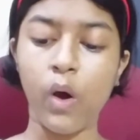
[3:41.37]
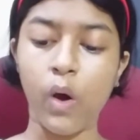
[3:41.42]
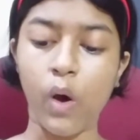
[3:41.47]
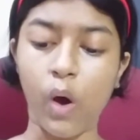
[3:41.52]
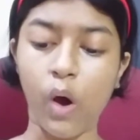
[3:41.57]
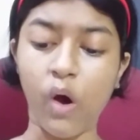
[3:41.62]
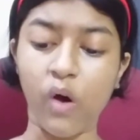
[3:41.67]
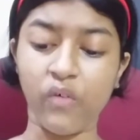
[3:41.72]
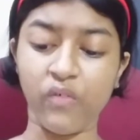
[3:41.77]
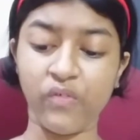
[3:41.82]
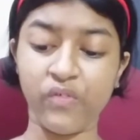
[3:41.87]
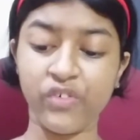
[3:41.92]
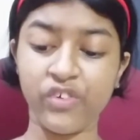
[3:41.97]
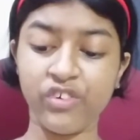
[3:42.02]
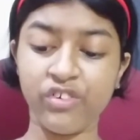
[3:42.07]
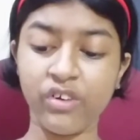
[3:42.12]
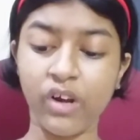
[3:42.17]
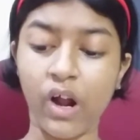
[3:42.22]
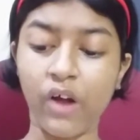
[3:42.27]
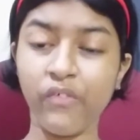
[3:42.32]
of
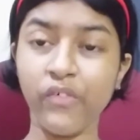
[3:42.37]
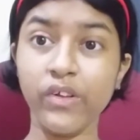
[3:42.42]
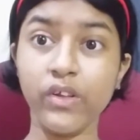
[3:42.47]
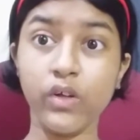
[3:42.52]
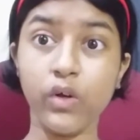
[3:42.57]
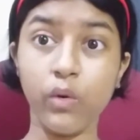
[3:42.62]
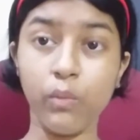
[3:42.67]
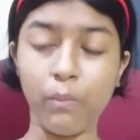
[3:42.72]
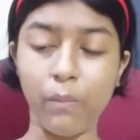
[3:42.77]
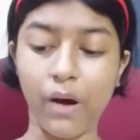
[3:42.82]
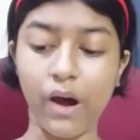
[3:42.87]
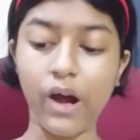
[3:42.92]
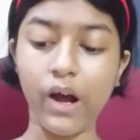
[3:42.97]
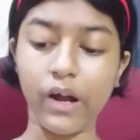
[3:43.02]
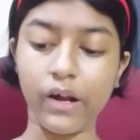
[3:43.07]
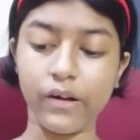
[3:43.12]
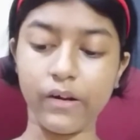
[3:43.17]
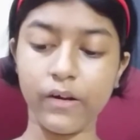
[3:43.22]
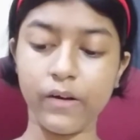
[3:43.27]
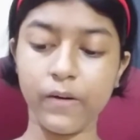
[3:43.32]
Shravan
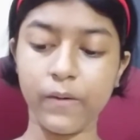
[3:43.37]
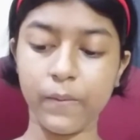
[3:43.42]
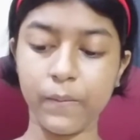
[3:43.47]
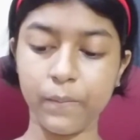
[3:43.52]
Kumar